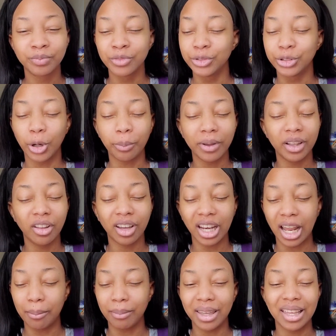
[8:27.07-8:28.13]
don't be looking
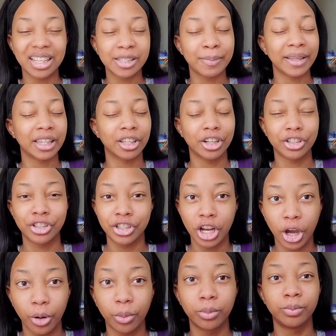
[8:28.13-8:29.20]
at me expecting a show.